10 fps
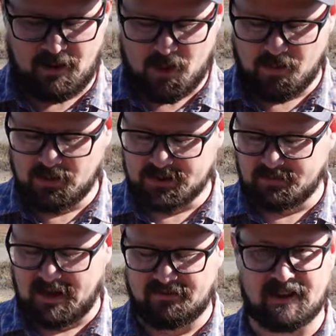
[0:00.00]
local pool
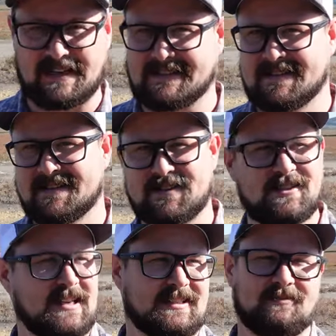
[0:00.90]
supply for like
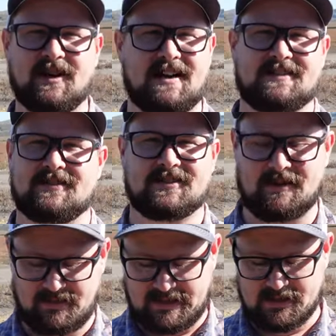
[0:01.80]
$6 or
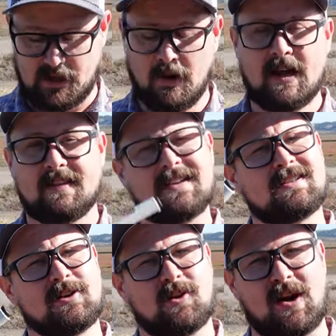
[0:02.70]
something. So
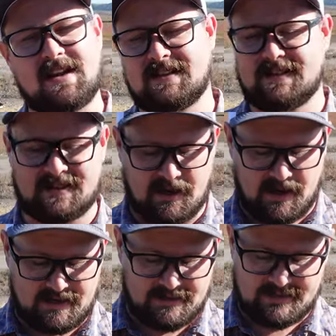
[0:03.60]
this is a great
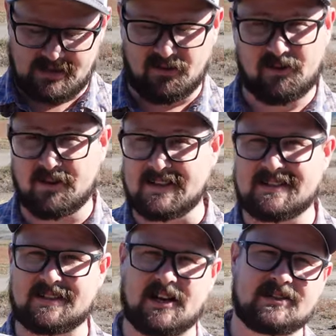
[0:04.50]
stocking stuffer.
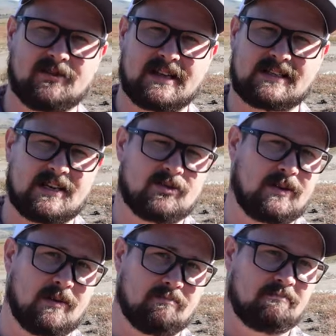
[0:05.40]
This is also an
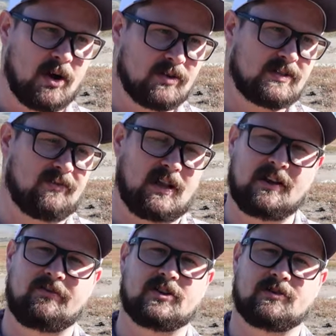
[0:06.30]
accessory that most
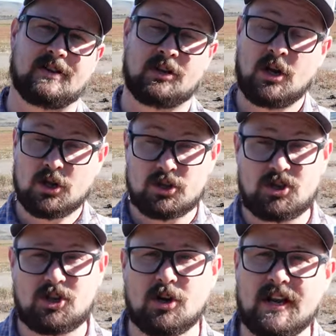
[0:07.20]
fly fishermen
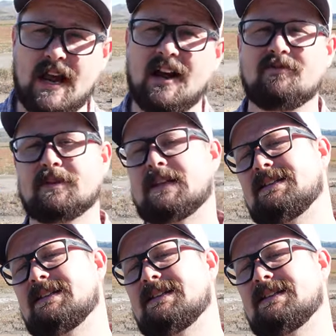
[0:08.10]
should have, but they